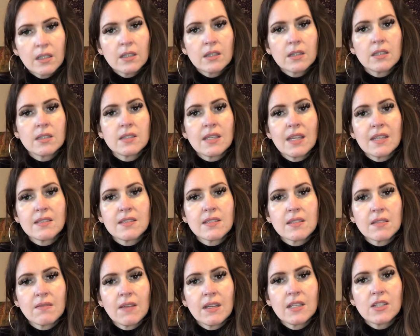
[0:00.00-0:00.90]
the
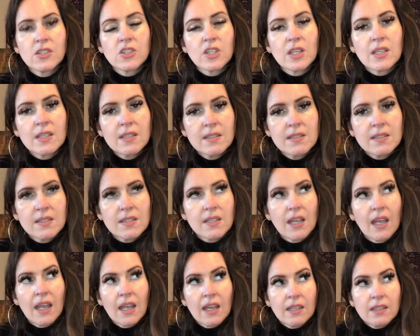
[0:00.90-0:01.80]
denser energies
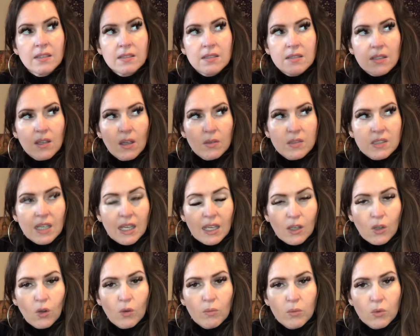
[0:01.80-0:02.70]
and
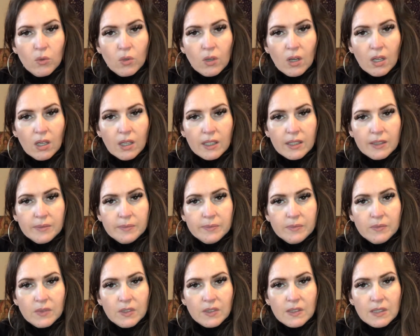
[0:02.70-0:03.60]
take on more light,
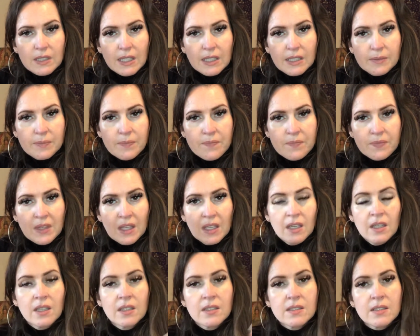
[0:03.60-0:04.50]
you see.
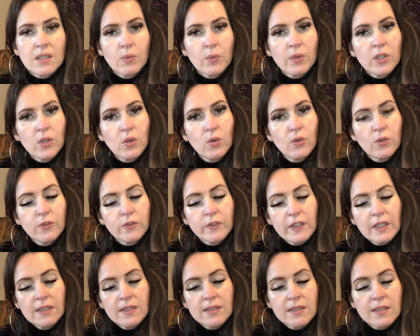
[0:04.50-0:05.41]
So we all
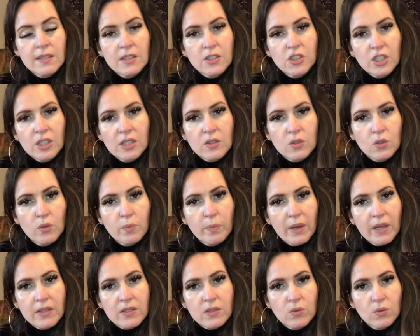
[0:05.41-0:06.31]
fit into the jigsaw
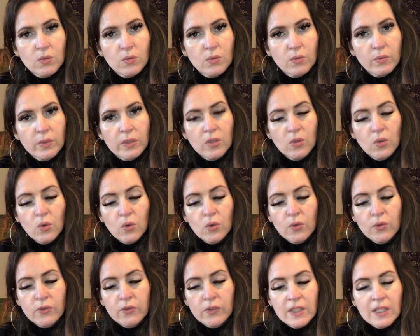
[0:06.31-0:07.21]
puzzle. We
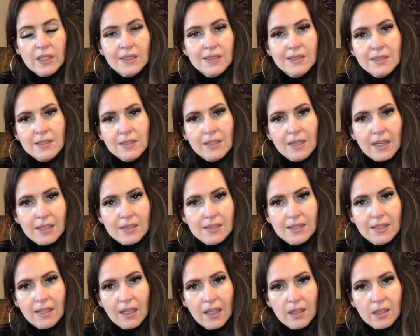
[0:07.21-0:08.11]
all fit into that
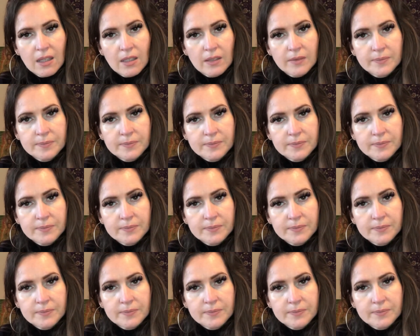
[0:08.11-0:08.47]
together.